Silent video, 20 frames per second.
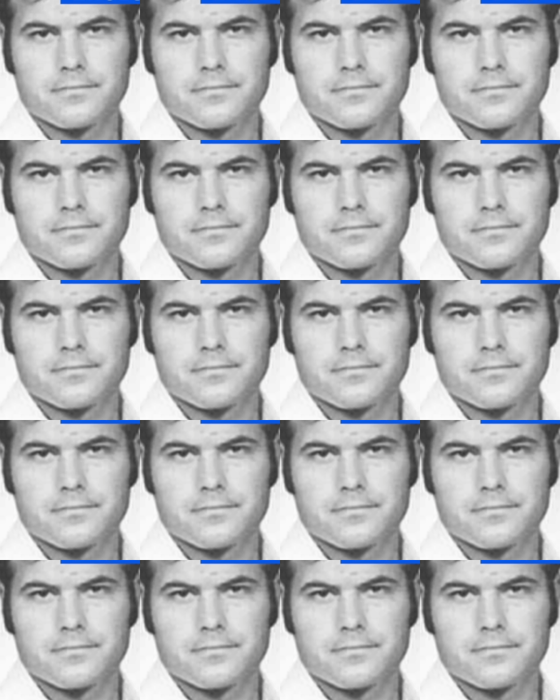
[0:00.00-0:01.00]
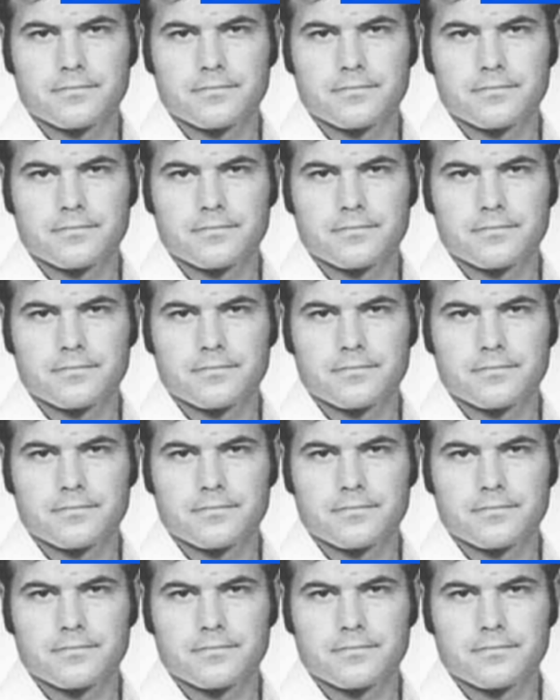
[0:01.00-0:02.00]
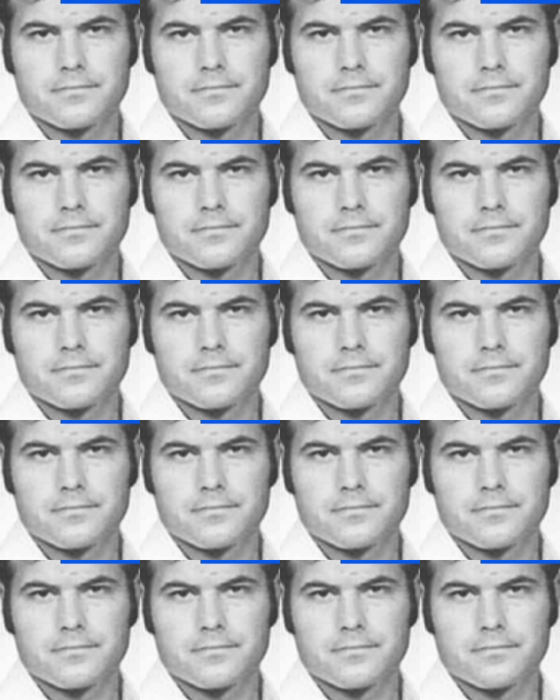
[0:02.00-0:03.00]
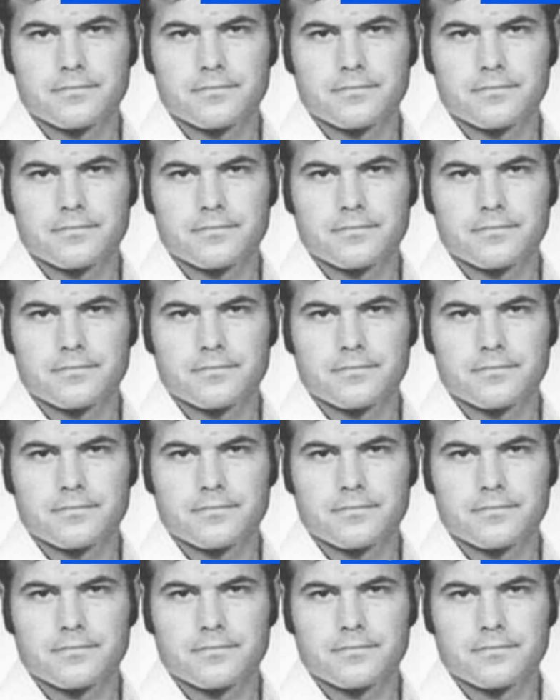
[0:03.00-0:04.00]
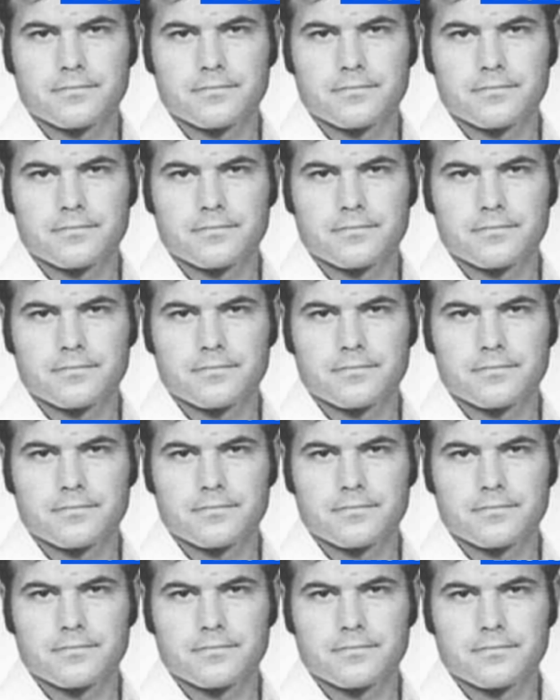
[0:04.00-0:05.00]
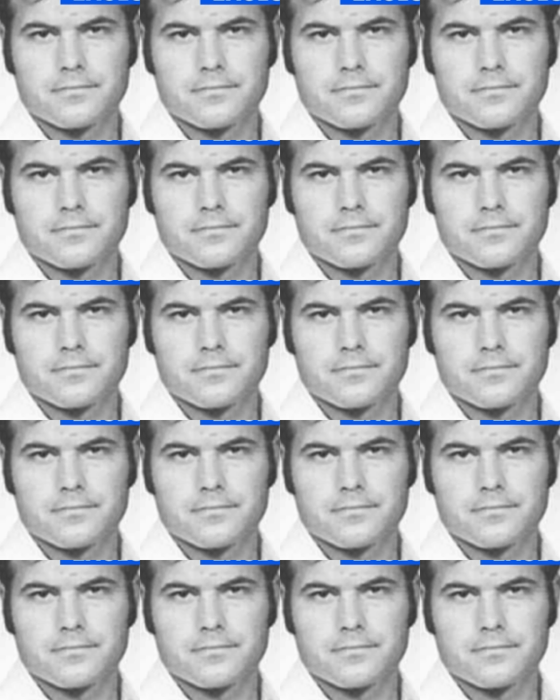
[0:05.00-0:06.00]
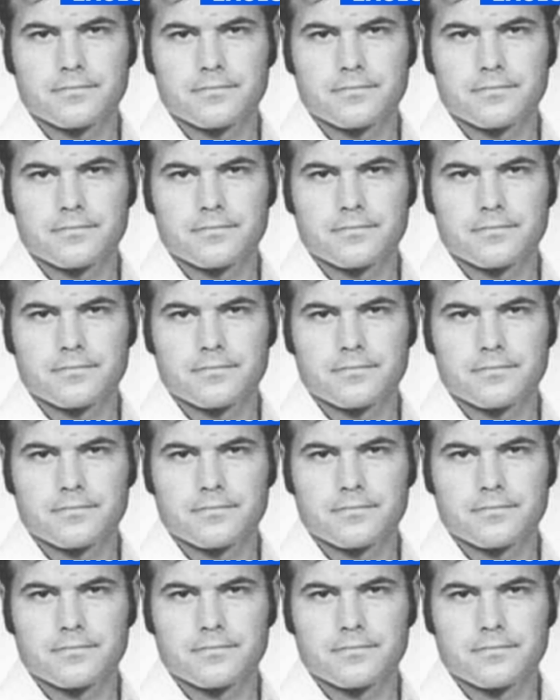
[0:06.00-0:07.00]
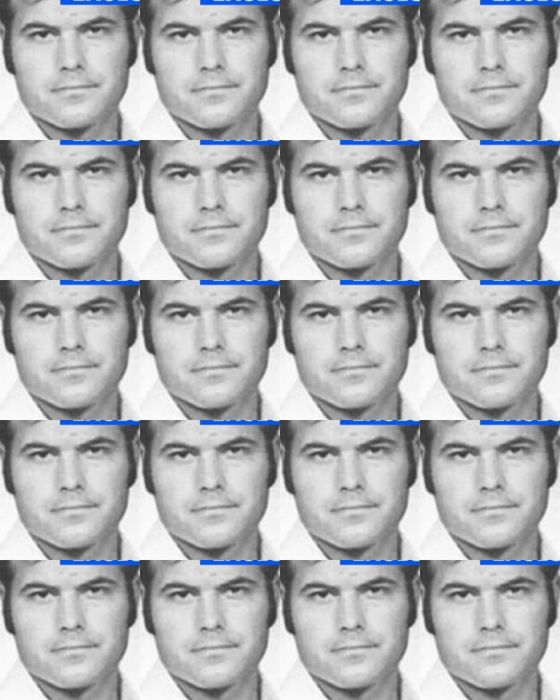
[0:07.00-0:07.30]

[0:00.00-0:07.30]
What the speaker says: (silent)